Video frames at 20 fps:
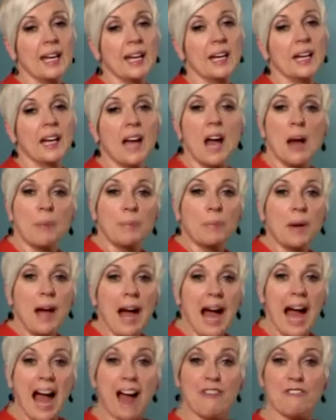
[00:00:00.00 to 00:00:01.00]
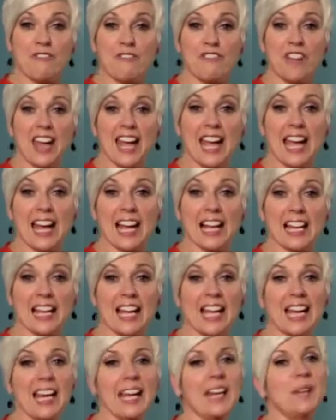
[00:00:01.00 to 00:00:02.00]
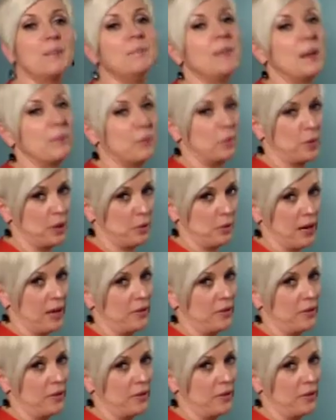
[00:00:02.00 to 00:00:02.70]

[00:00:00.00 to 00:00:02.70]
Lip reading: up, I feel it. Remember we ran